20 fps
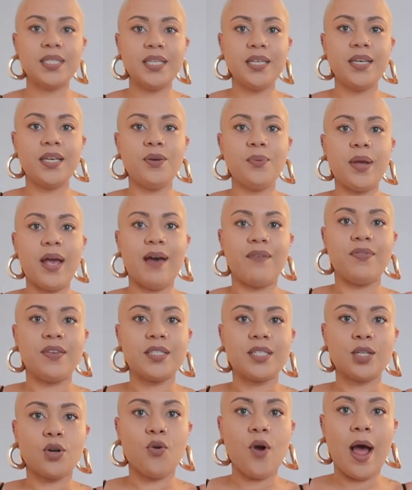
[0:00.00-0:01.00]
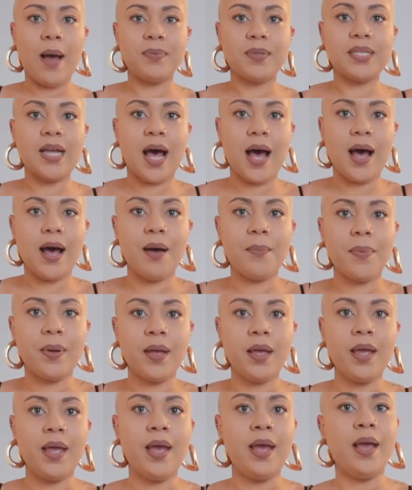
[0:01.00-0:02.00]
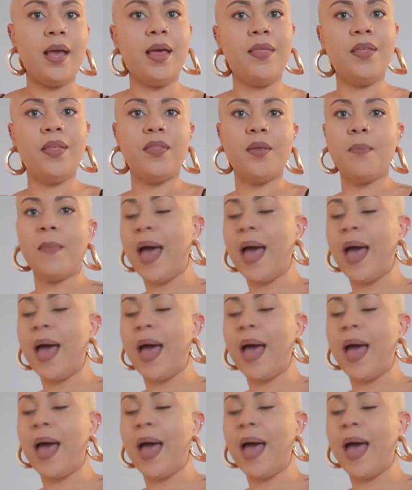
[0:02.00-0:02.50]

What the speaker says: see, we have this crop top and then the